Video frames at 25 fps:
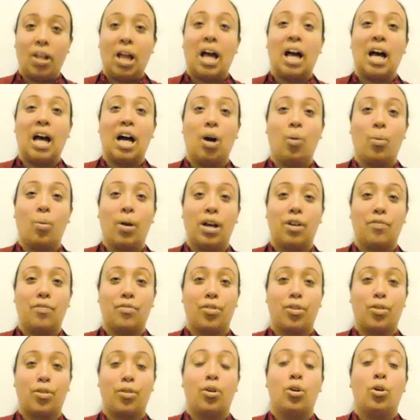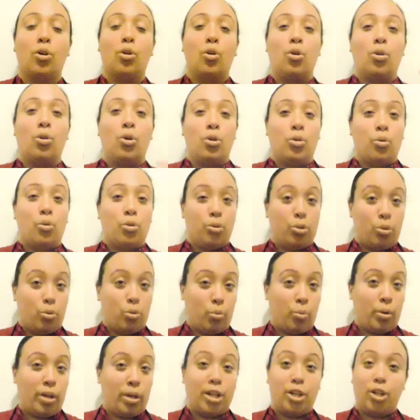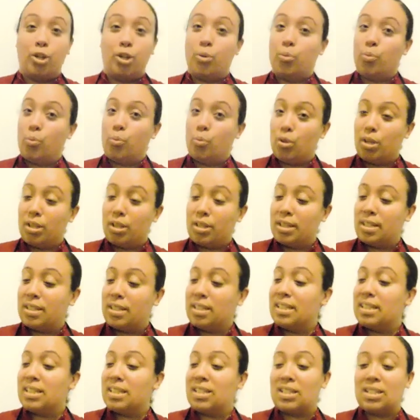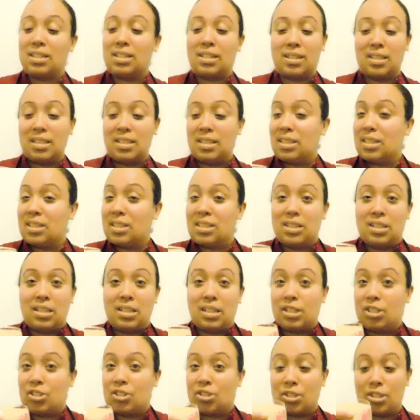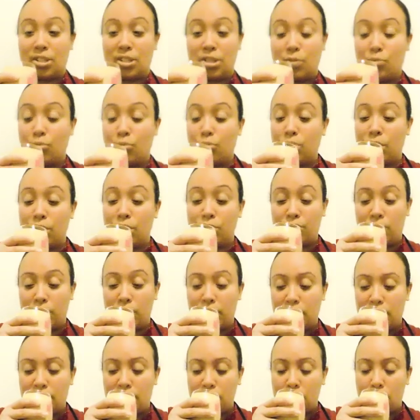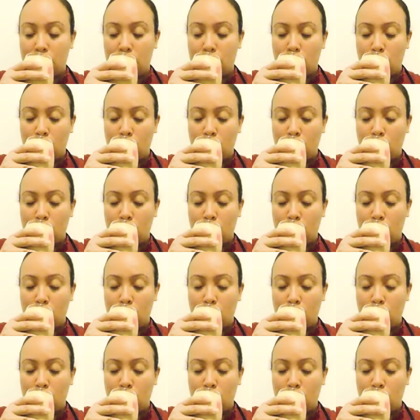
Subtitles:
however the way you want it. It's delicious. It really, really is.